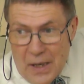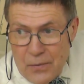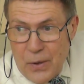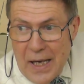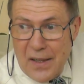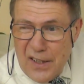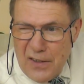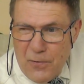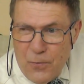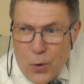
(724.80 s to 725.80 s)
and we have the
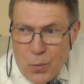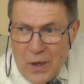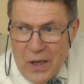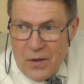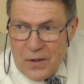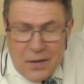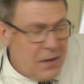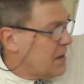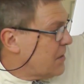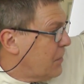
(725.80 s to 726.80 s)
formula on the
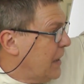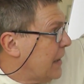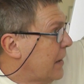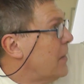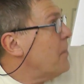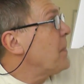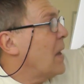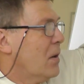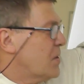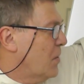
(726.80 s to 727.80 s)
screen,
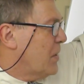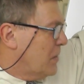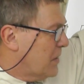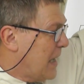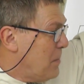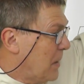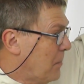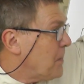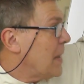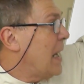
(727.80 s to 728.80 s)
on the
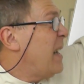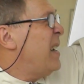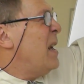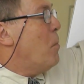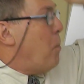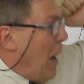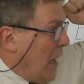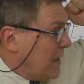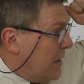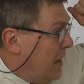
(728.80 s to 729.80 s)
table.
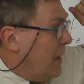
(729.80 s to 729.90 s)
But